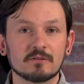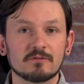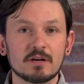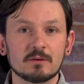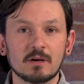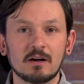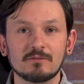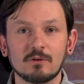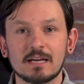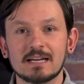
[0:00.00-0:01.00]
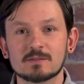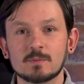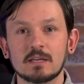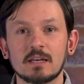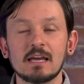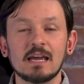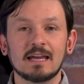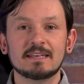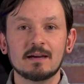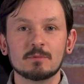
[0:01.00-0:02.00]
Freedom Convoy has been
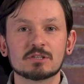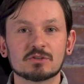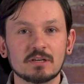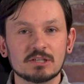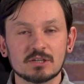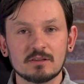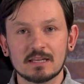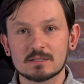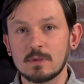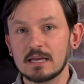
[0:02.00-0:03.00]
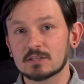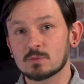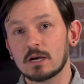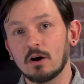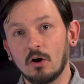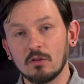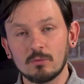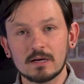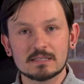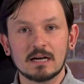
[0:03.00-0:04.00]
a demonstration that's made its way all the
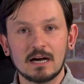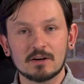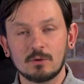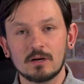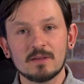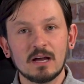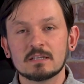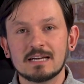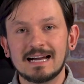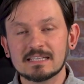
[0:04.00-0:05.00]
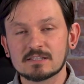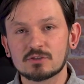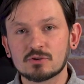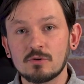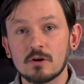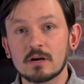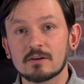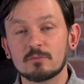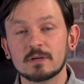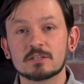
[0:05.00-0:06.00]
way to Ottawa to ask the Trudeau
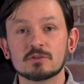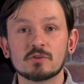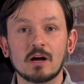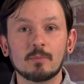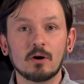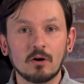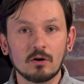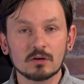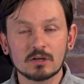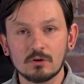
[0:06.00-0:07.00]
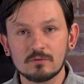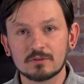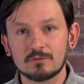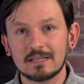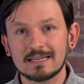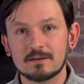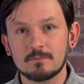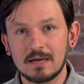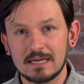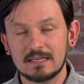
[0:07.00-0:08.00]
government to drop all COVID-related
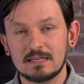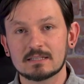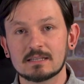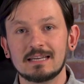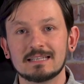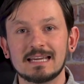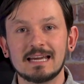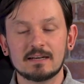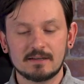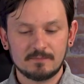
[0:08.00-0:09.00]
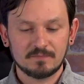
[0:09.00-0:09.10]
mandates in Canada.